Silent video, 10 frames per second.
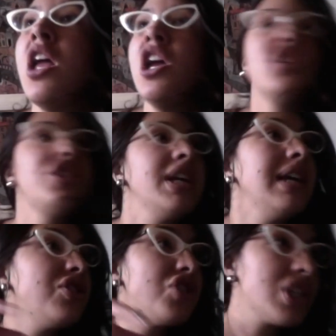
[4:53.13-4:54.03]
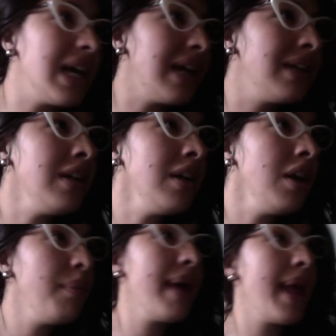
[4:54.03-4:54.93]
She got stung
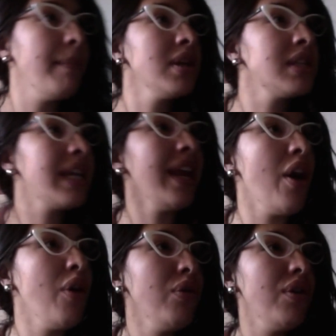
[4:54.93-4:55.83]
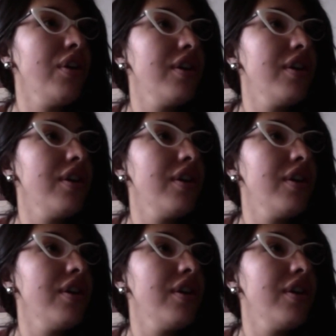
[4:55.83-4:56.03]
by a mosquito